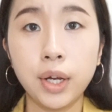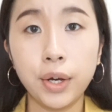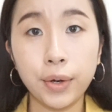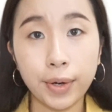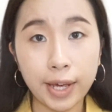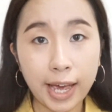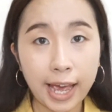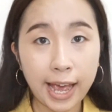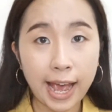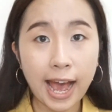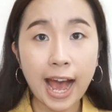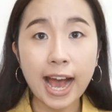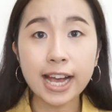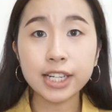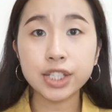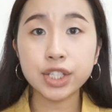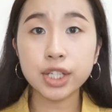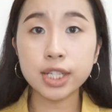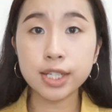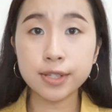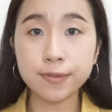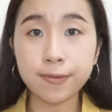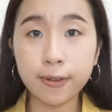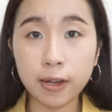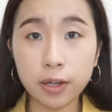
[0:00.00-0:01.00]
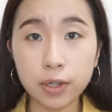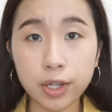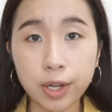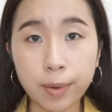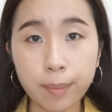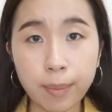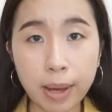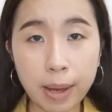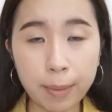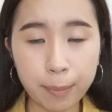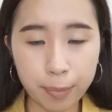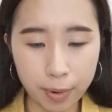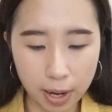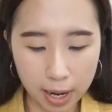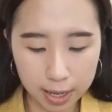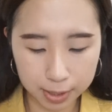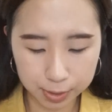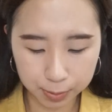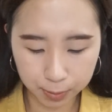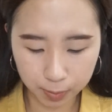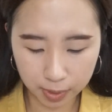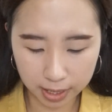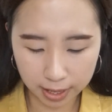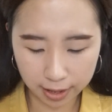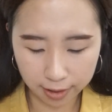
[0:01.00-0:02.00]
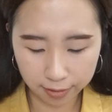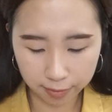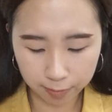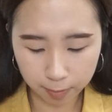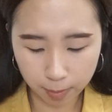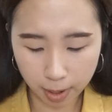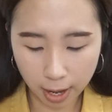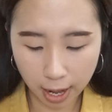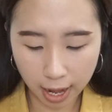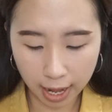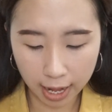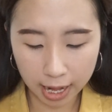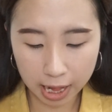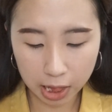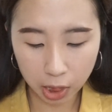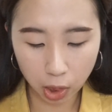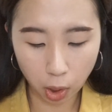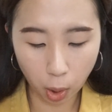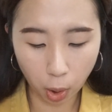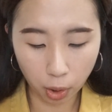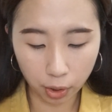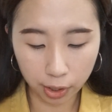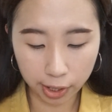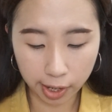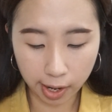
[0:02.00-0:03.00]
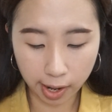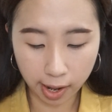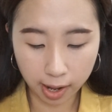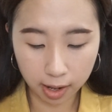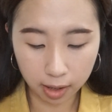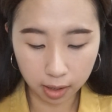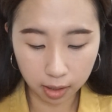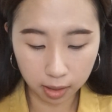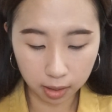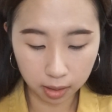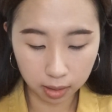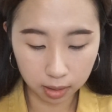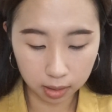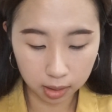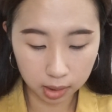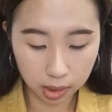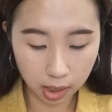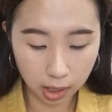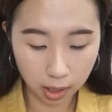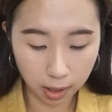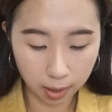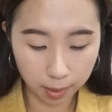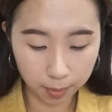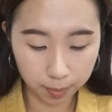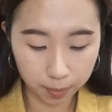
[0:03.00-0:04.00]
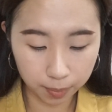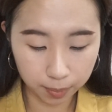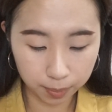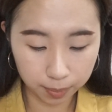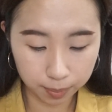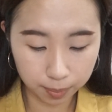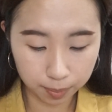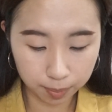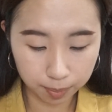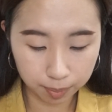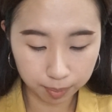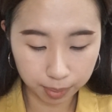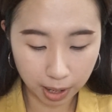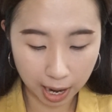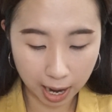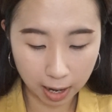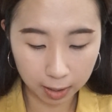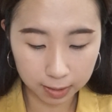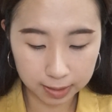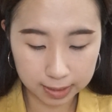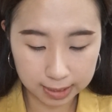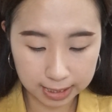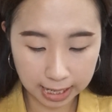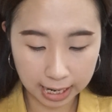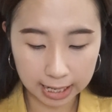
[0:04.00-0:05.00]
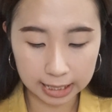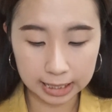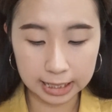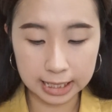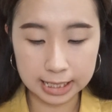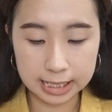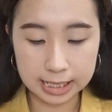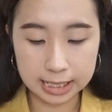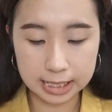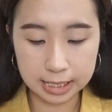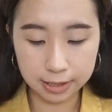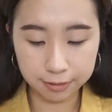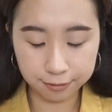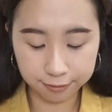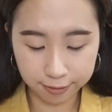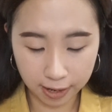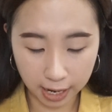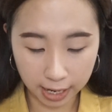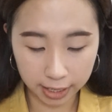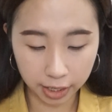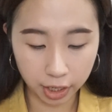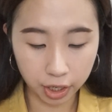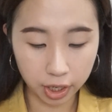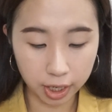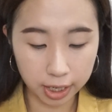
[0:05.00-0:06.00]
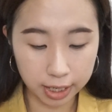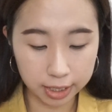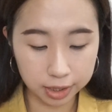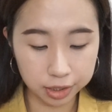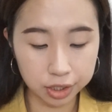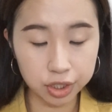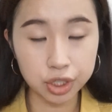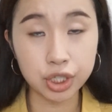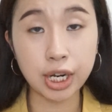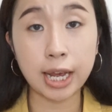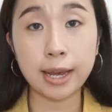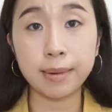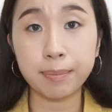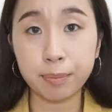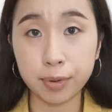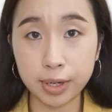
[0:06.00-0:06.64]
Okay, I just filled in my brows with my L'Oreal Brow Stylist Definer in the shade